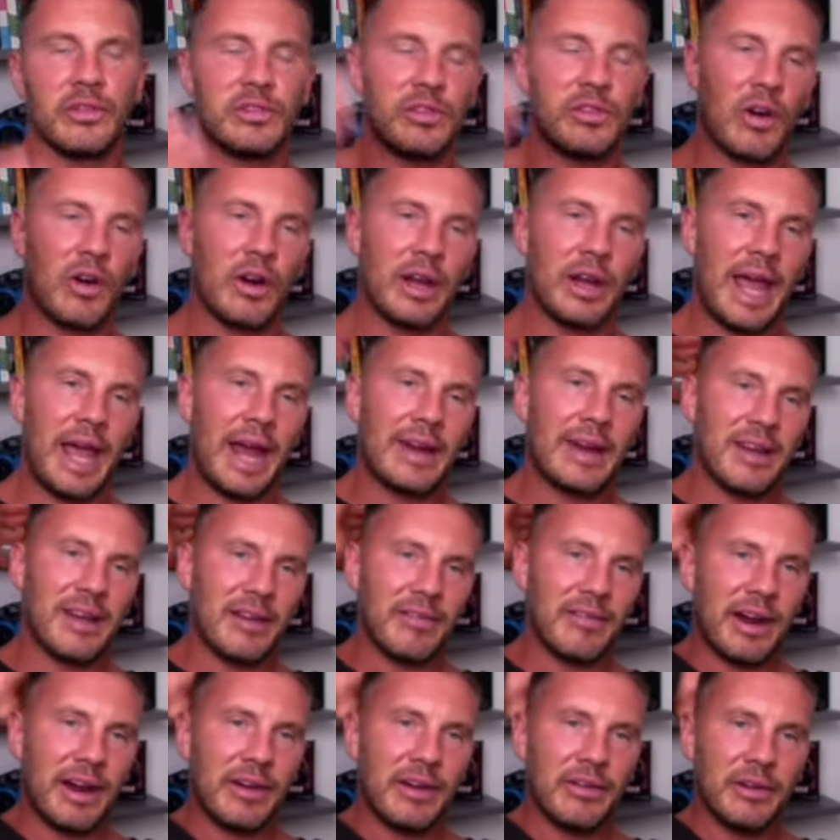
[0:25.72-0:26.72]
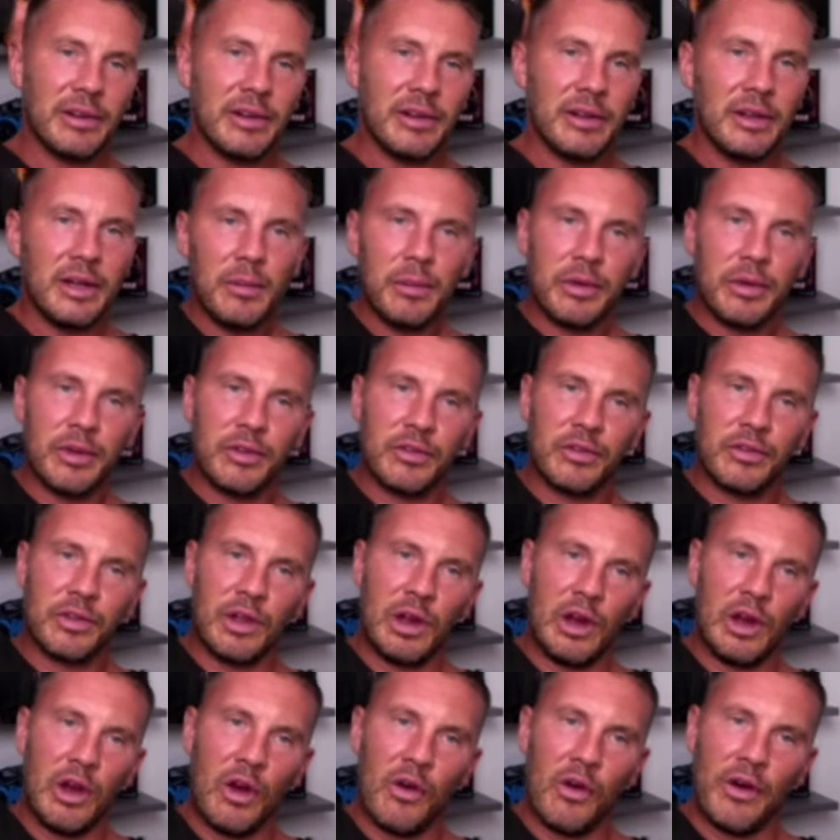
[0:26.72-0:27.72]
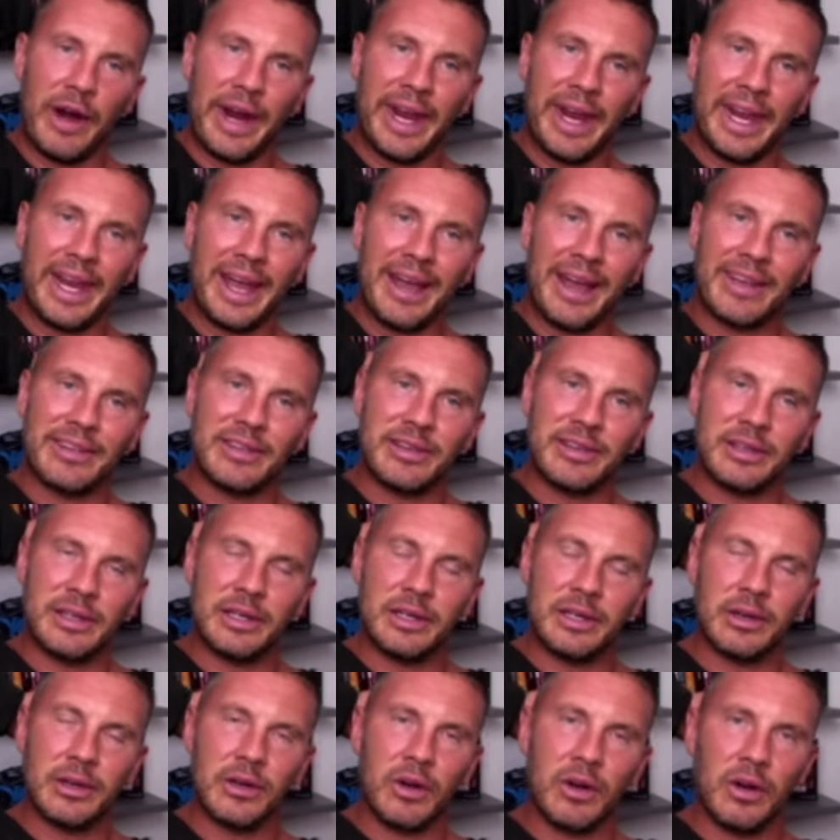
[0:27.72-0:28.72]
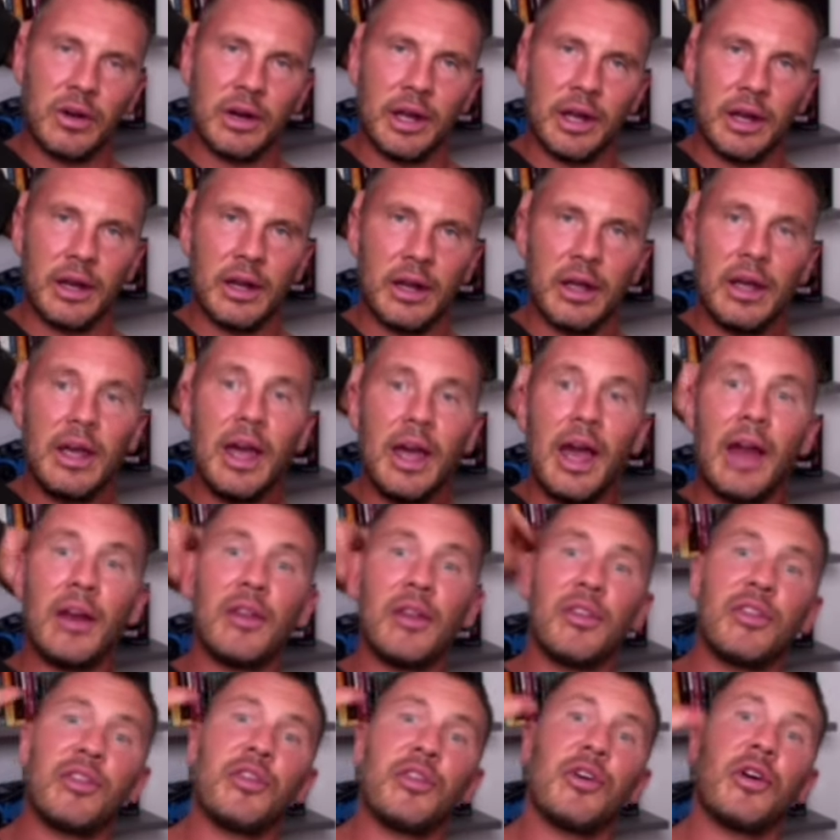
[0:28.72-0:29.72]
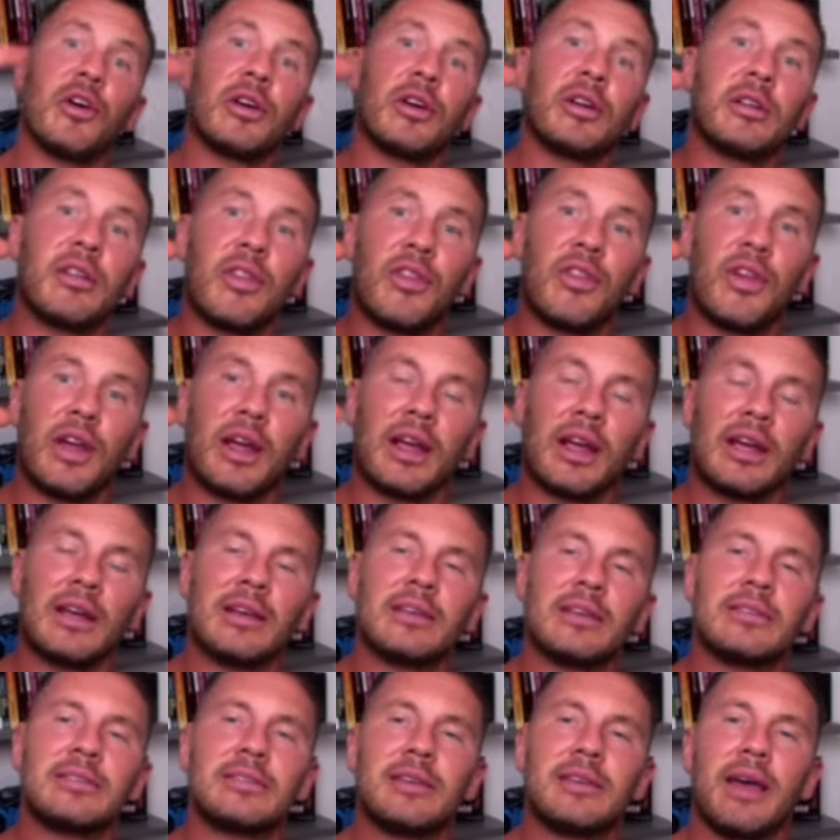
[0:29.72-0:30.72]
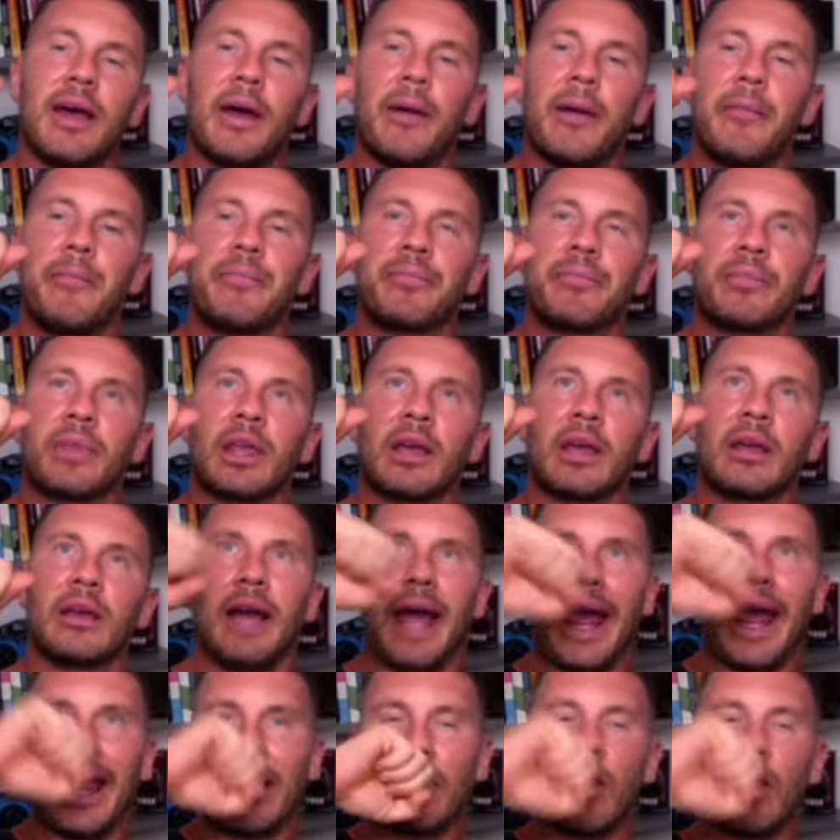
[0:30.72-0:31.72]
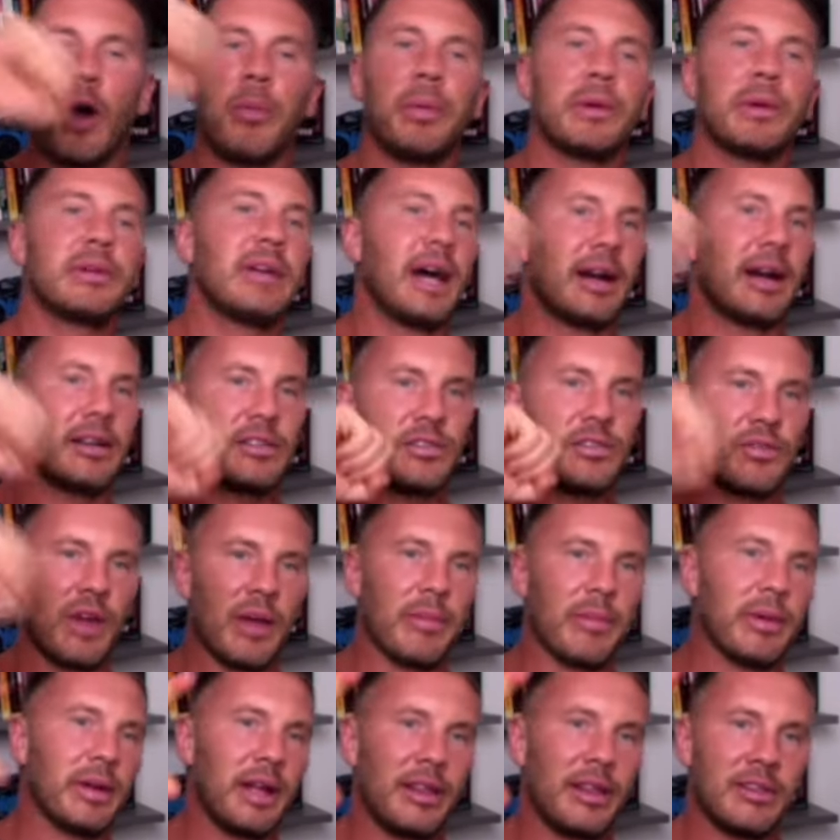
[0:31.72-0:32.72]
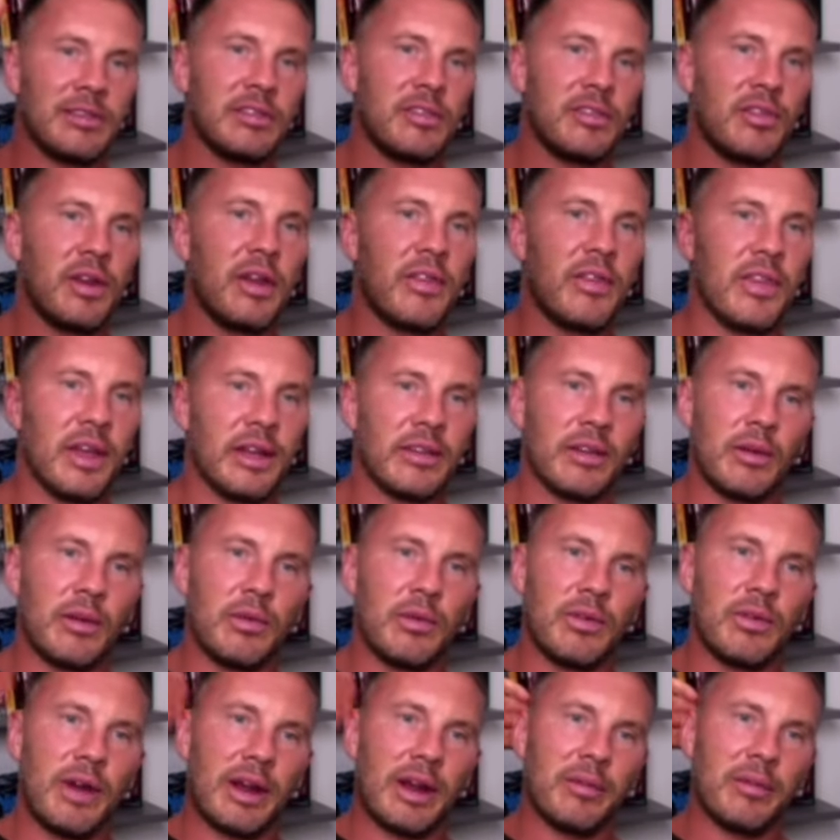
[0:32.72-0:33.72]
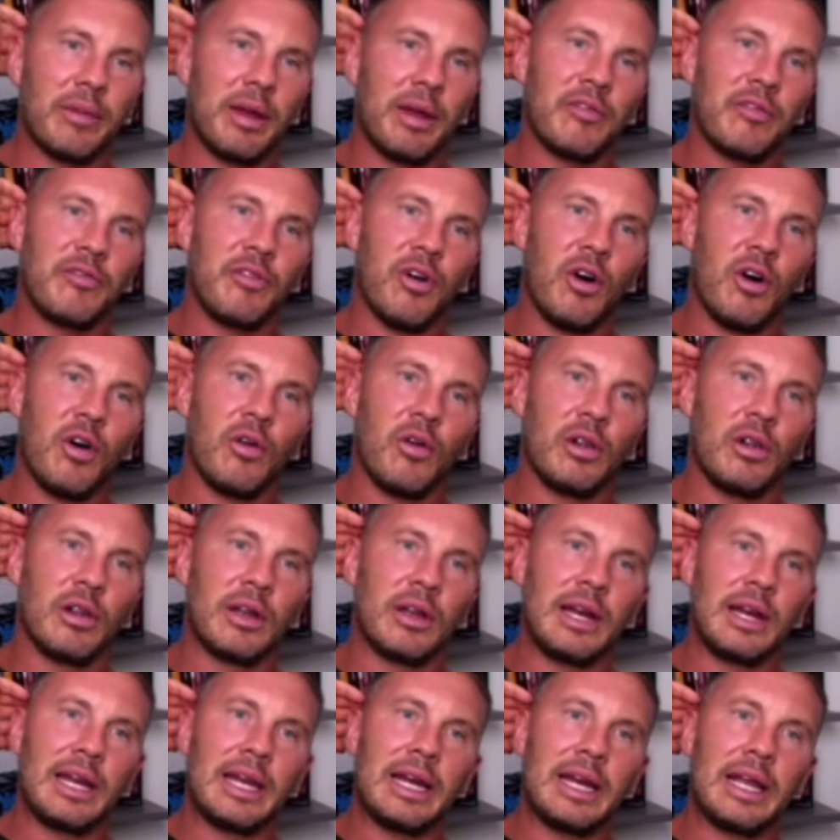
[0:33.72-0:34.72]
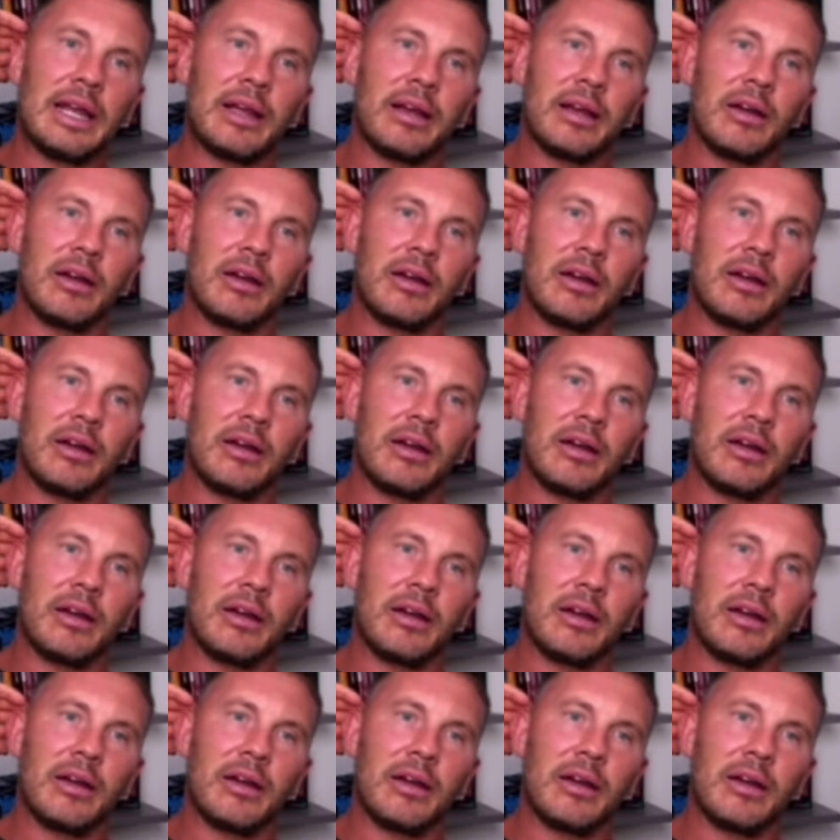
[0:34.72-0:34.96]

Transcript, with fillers: strongly antiviral because of the lauric acid in the coconut. And the third thing is um, a copper tongue scraper. That's the three things I would recommend for oral cleaning,